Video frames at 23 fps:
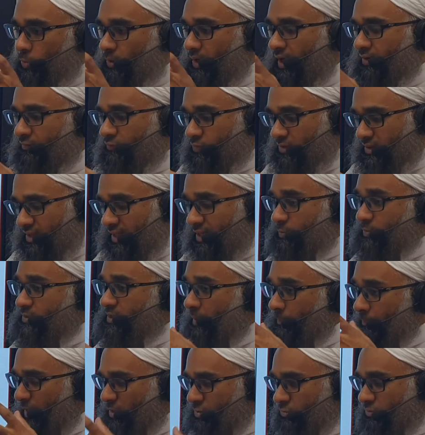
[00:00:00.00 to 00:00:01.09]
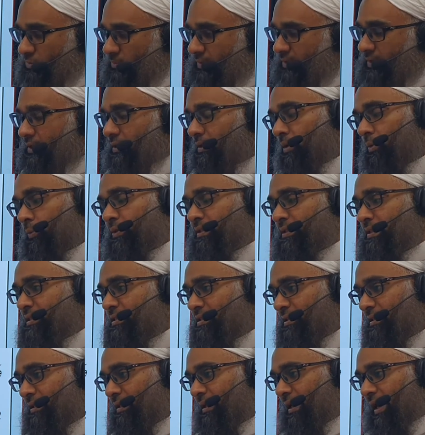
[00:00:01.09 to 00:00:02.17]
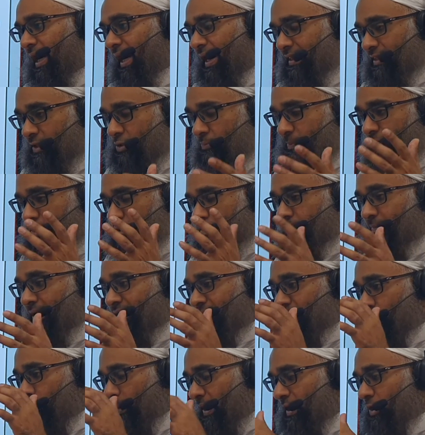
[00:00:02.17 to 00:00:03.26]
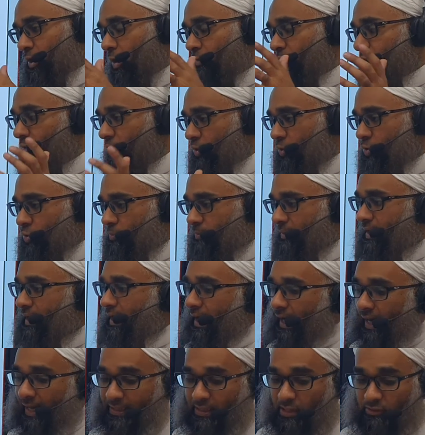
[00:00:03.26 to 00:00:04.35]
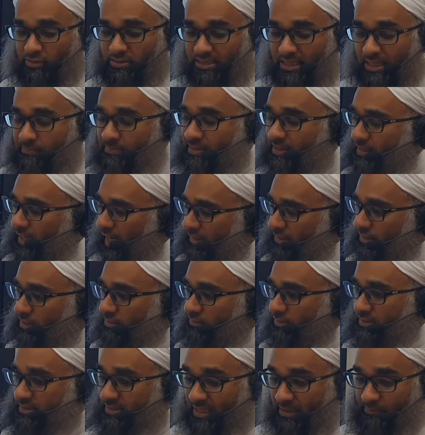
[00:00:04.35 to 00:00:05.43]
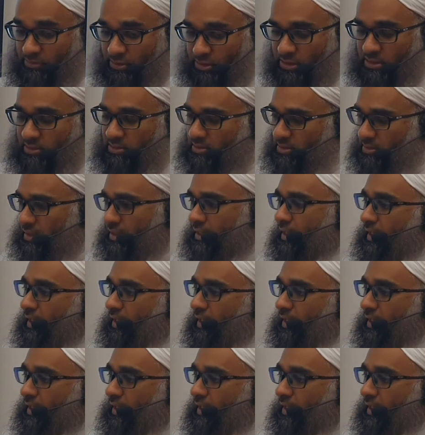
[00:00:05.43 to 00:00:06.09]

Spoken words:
you have things which are measurable, which is either you measure it by weight or volume, and they're the same category, same genes.